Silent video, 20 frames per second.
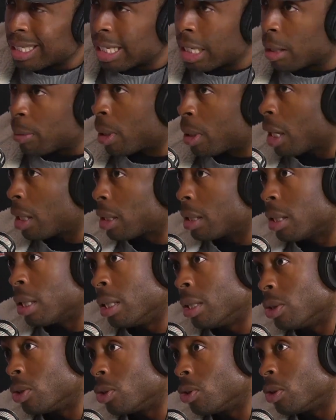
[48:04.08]
I'm not the
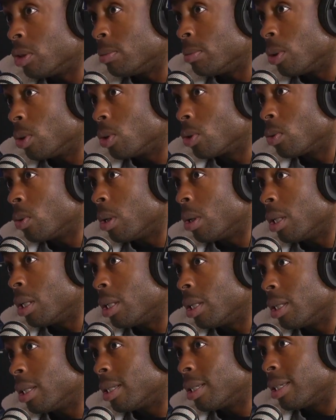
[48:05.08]
industry's most
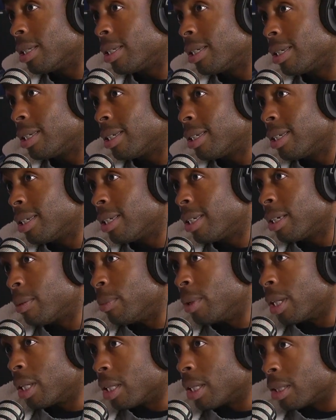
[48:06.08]
wanted.
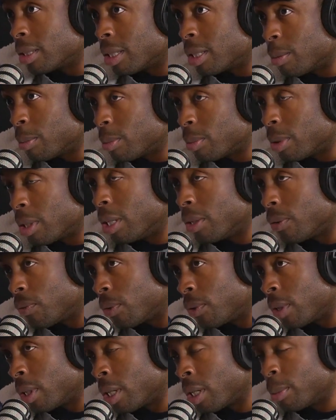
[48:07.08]
Because I'm different,